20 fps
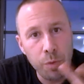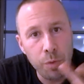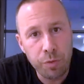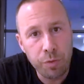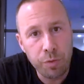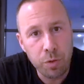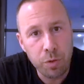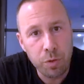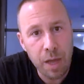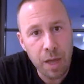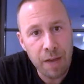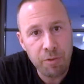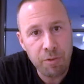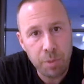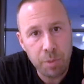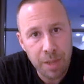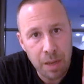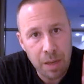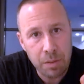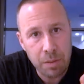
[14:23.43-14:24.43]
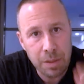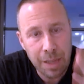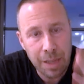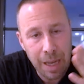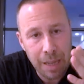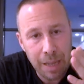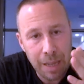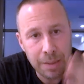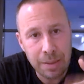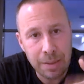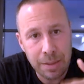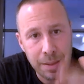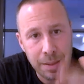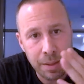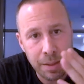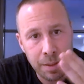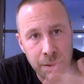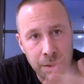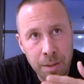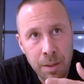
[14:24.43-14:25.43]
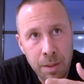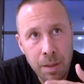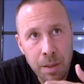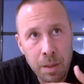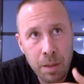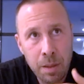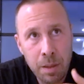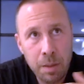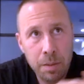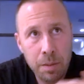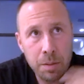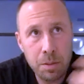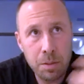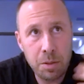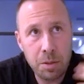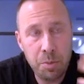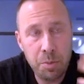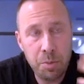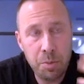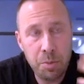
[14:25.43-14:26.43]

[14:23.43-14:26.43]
through life without constant speed